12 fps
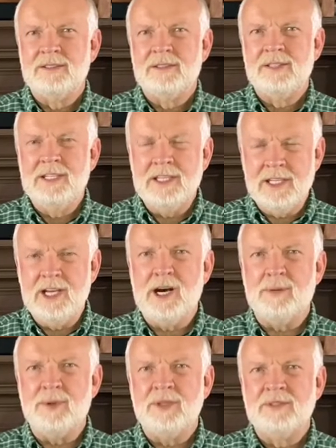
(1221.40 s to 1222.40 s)
Get
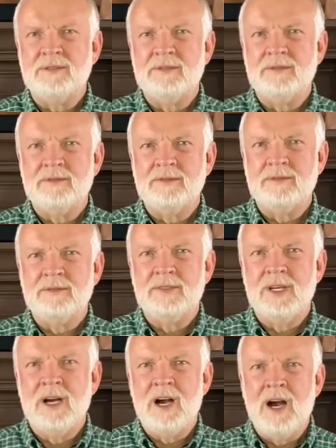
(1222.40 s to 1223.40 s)
up.
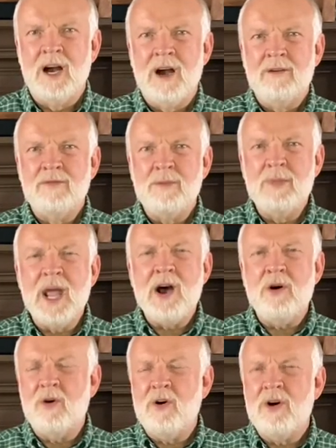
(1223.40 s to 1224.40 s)
From
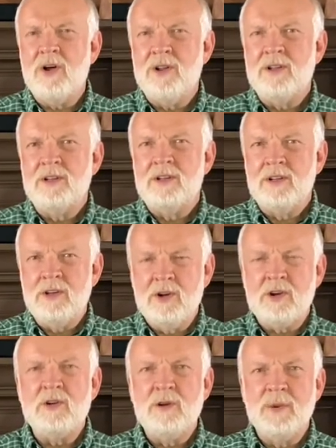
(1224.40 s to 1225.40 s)
now on, you're
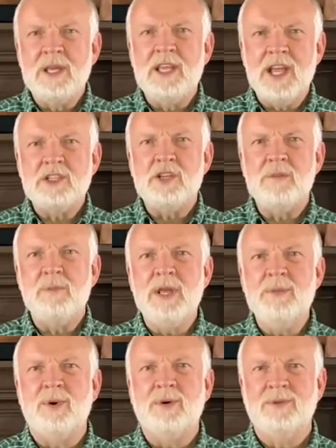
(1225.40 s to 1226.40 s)
going to be catching
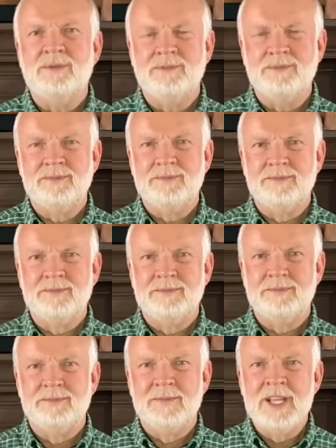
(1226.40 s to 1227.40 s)
people.
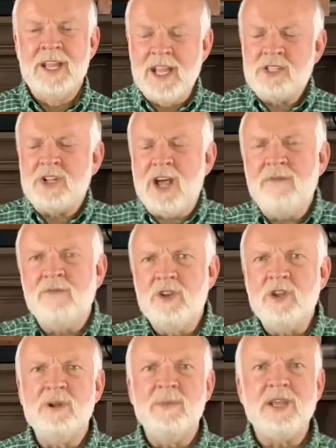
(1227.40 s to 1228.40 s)
It's time for
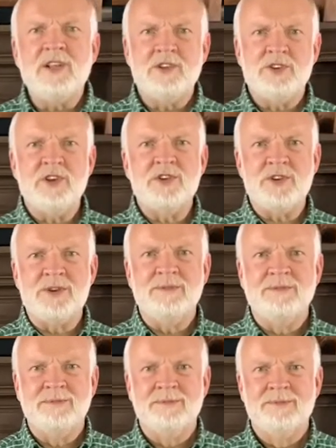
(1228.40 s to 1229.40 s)
you to make a decision.
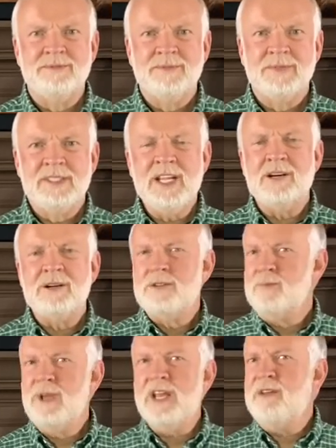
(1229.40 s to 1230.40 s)
Now,
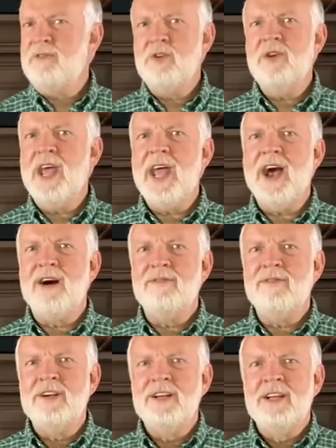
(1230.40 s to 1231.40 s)
many of you have,
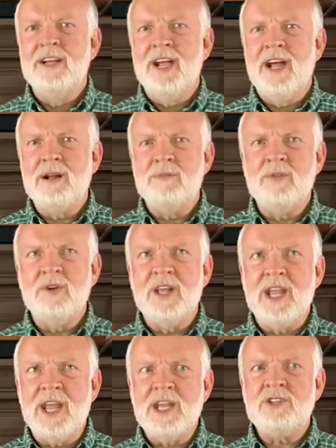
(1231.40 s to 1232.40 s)
and I'm going
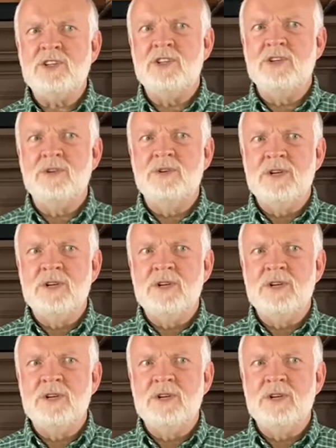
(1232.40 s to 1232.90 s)
to ask you,